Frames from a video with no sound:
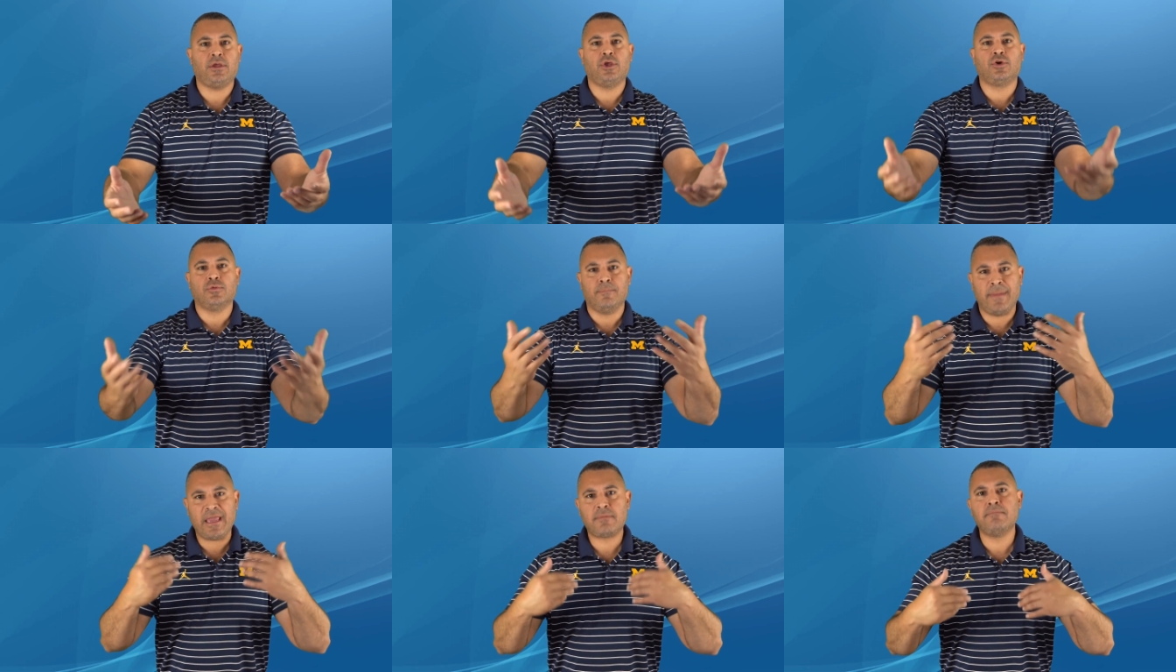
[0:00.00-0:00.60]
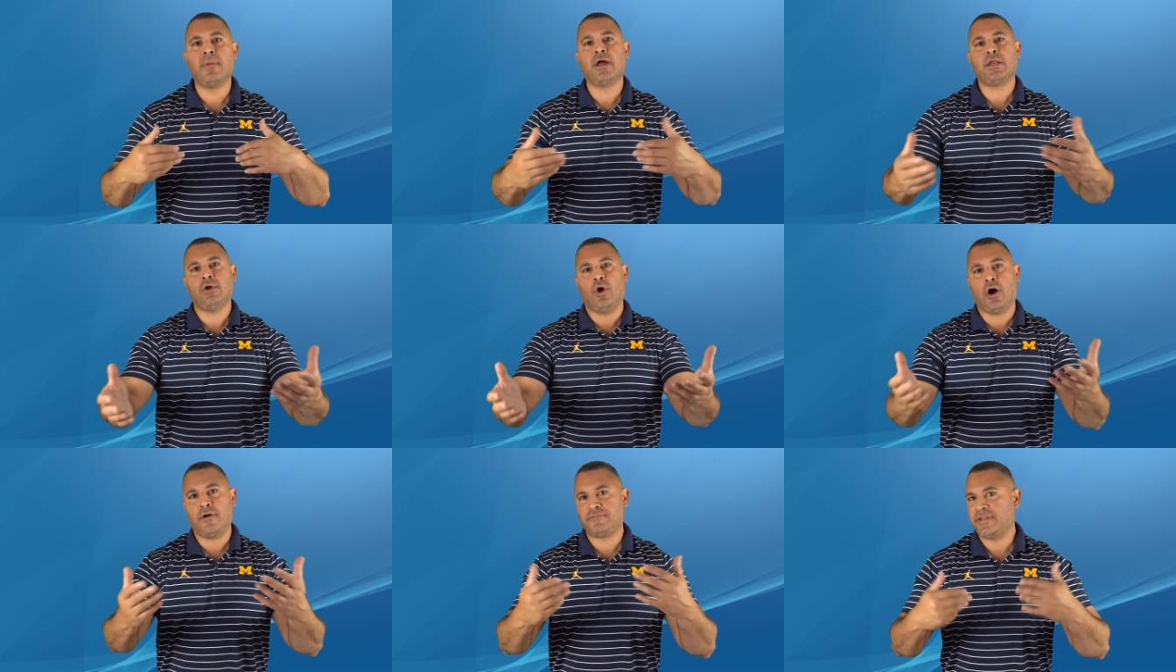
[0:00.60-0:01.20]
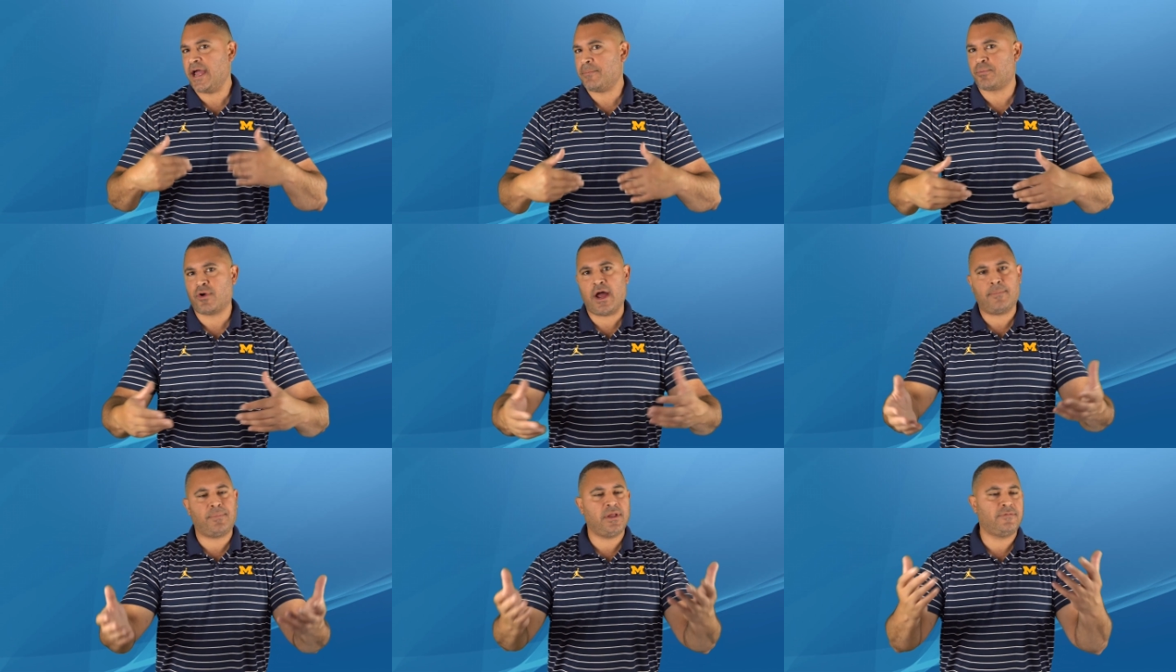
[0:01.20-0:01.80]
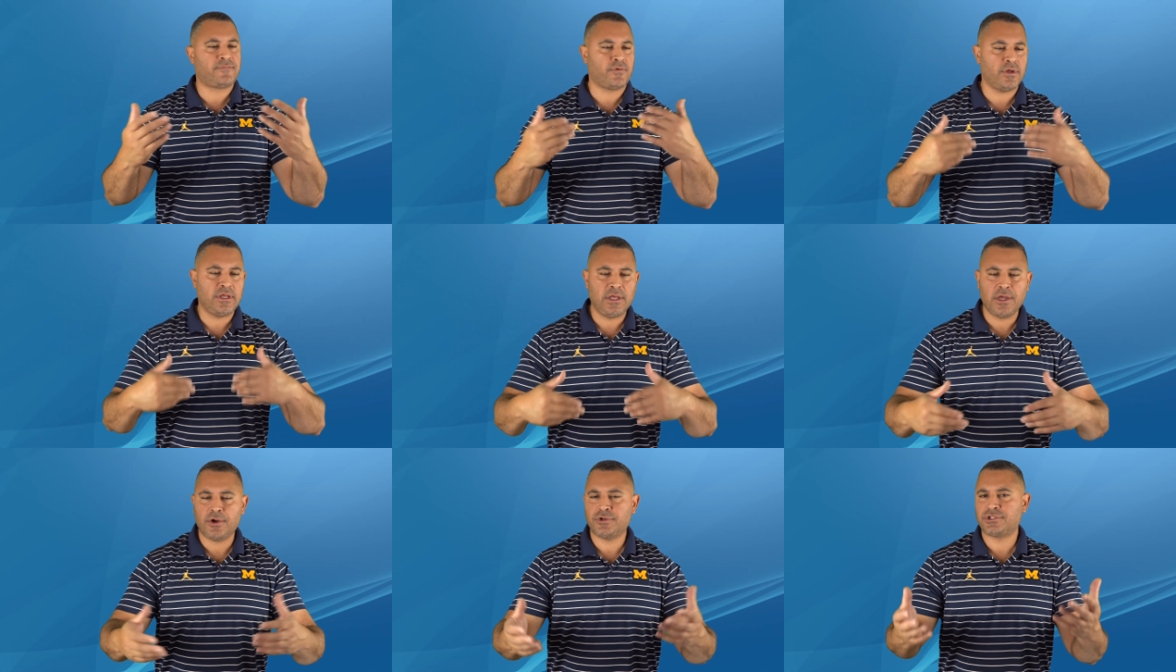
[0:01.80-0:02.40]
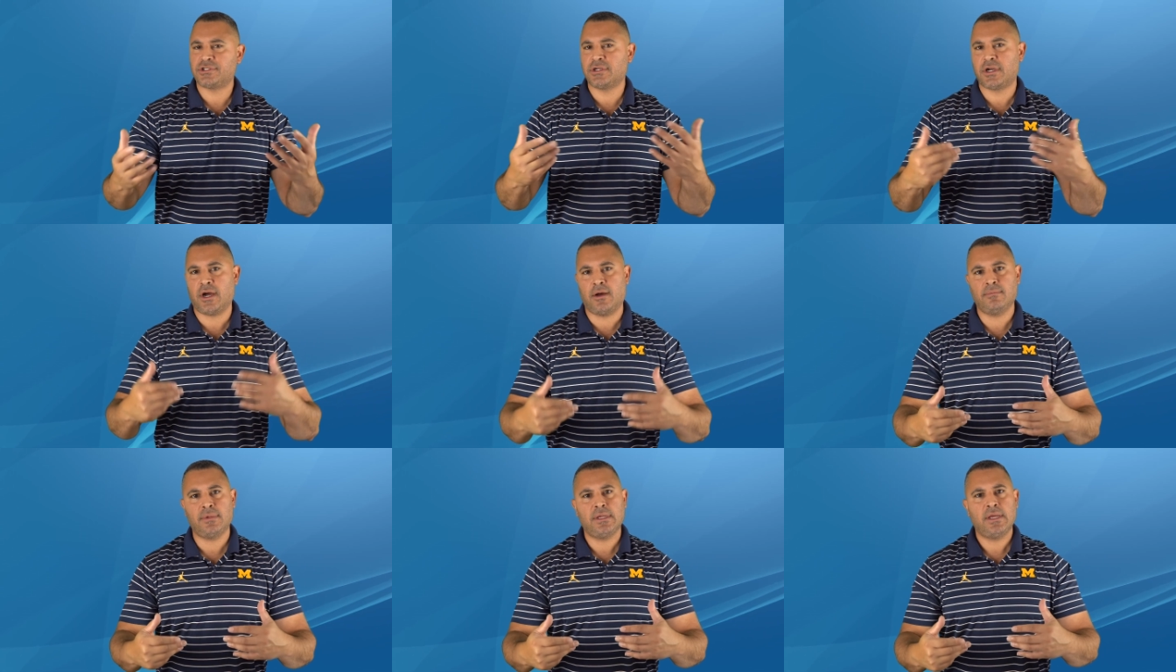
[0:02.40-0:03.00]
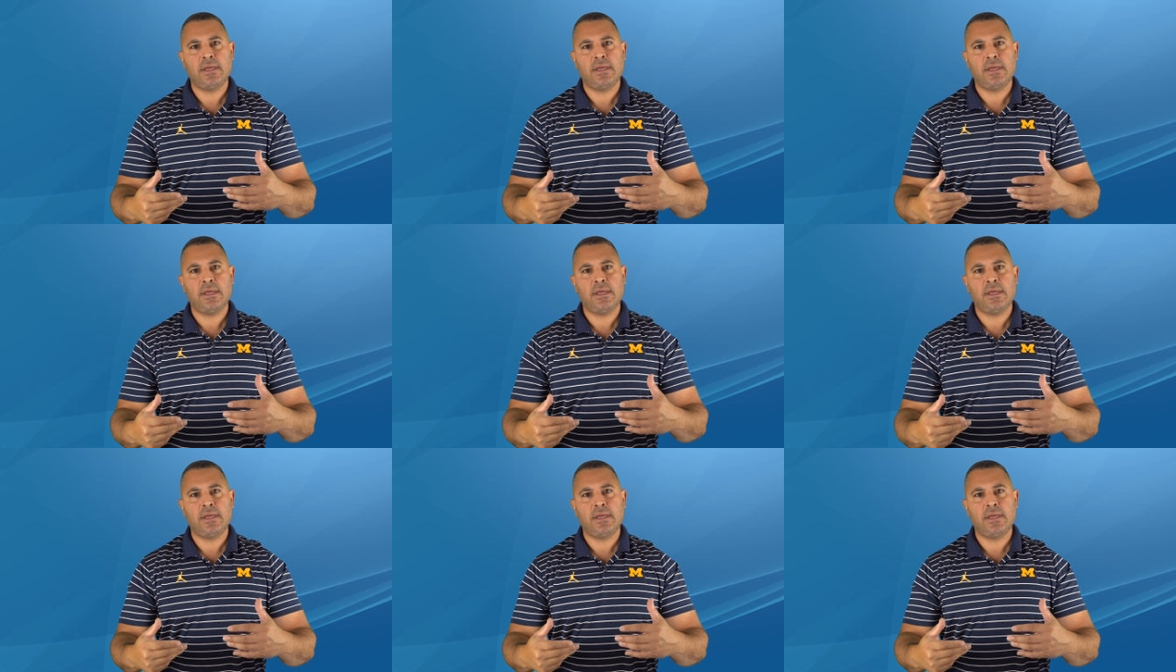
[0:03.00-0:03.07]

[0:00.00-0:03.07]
You can make money off that property for years to come.